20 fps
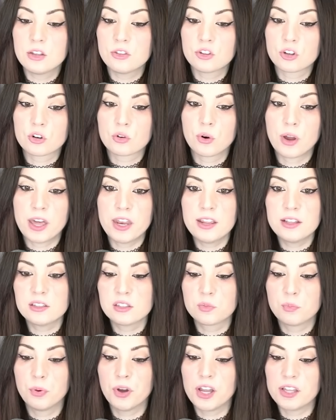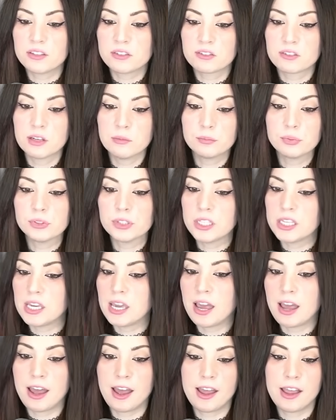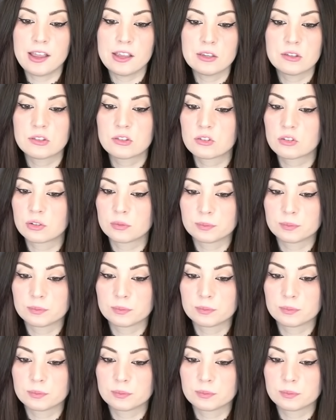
the credits, but simply as